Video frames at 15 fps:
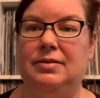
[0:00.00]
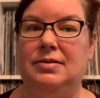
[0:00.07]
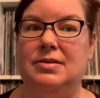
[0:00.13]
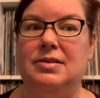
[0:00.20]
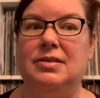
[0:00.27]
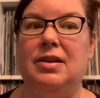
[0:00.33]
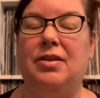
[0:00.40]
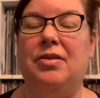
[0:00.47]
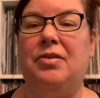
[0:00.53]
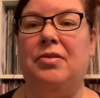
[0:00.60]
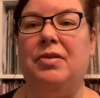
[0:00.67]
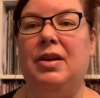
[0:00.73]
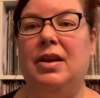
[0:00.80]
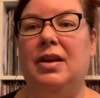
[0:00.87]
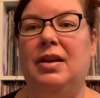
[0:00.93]
So,
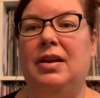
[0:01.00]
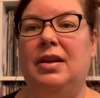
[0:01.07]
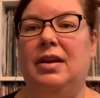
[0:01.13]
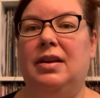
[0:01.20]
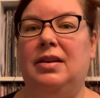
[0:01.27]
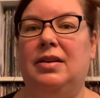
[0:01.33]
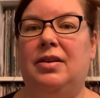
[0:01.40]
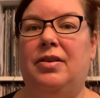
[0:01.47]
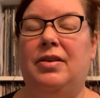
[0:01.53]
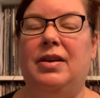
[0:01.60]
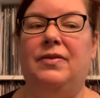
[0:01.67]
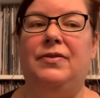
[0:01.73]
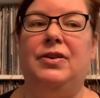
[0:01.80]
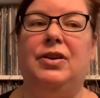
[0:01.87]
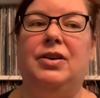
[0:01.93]

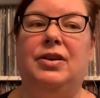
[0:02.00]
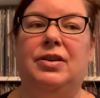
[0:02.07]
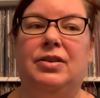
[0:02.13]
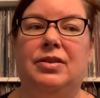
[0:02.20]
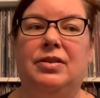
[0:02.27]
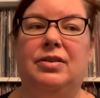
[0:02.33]
if you're